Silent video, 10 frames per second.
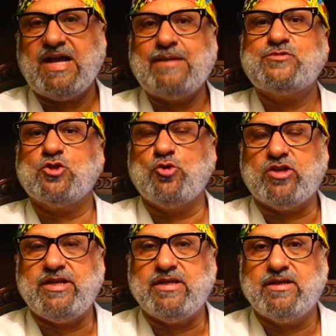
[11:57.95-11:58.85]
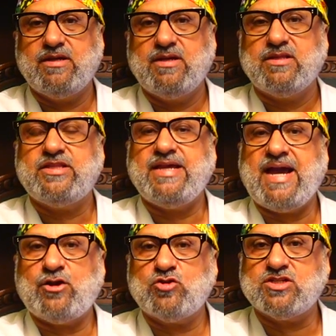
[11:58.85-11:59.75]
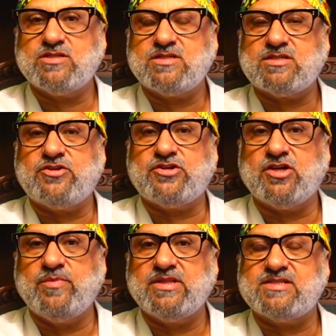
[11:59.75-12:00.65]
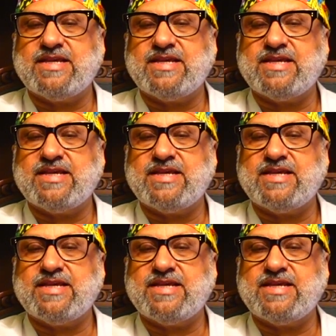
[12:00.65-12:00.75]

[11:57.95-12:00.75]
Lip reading: Absolutely. The androgens determine the